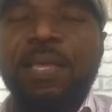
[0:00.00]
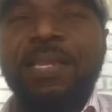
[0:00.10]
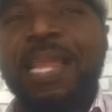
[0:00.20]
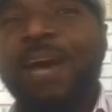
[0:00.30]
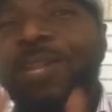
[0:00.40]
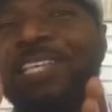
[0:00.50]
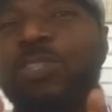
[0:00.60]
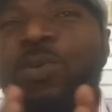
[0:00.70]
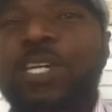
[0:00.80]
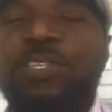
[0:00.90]
Now let's
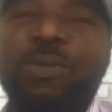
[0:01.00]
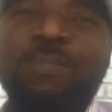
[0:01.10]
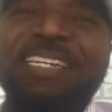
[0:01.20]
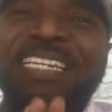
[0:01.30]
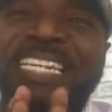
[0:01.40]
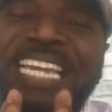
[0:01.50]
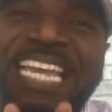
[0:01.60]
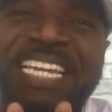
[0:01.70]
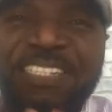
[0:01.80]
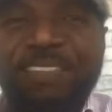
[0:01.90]
look at some
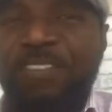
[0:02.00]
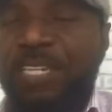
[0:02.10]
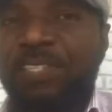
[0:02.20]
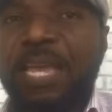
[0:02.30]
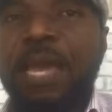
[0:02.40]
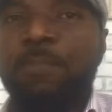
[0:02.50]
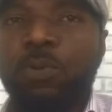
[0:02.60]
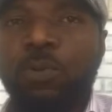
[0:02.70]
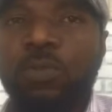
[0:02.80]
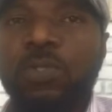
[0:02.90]
negative
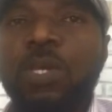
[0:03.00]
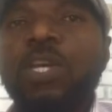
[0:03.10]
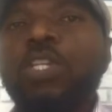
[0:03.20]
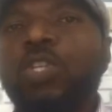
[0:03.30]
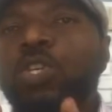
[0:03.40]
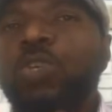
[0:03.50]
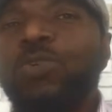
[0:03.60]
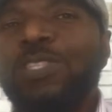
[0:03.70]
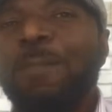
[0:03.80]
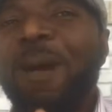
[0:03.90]
examples. To
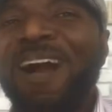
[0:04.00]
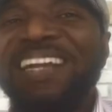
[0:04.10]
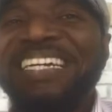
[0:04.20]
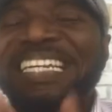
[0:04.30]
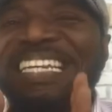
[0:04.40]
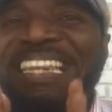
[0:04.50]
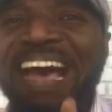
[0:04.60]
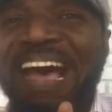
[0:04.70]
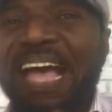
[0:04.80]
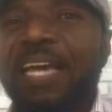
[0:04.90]
use the marker na
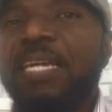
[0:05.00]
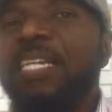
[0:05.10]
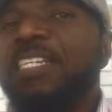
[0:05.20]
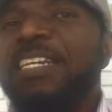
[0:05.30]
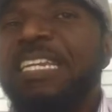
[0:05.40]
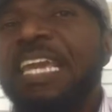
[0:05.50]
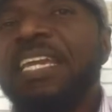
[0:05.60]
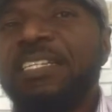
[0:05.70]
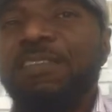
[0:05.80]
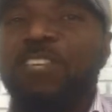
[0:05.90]
in the
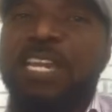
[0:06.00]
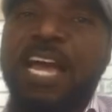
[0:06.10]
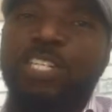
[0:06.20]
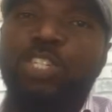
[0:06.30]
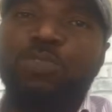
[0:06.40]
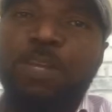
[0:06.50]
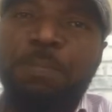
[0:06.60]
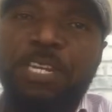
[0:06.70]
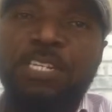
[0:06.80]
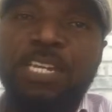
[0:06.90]
negative in Nigerian
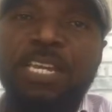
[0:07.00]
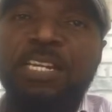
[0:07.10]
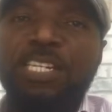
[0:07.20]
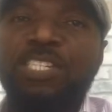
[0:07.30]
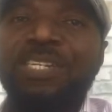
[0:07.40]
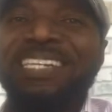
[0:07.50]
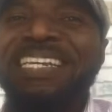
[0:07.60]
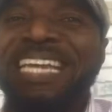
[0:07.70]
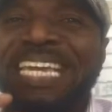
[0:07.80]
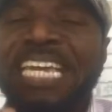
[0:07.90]
Pidgin English, the
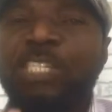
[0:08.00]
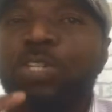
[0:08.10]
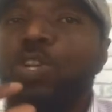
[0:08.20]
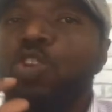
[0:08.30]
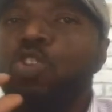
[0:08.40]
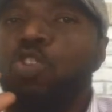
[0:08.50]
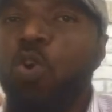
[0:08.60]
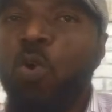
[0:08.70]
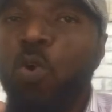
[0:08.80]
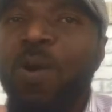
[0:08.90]
negation
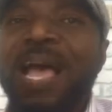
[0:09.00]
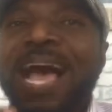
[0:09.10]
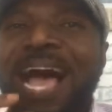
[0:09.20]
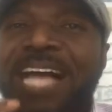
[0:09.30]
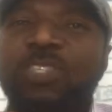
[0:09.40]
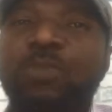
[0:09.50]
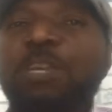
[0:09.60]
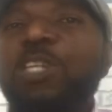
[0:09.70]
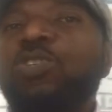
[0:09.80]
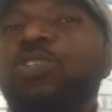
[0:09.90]
no has to
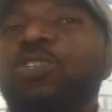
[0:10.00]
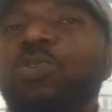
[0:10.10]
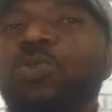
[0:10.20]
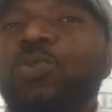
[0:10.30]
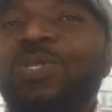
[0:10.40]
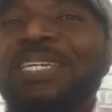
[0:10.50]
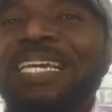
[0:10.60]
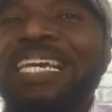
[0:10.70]
be introduced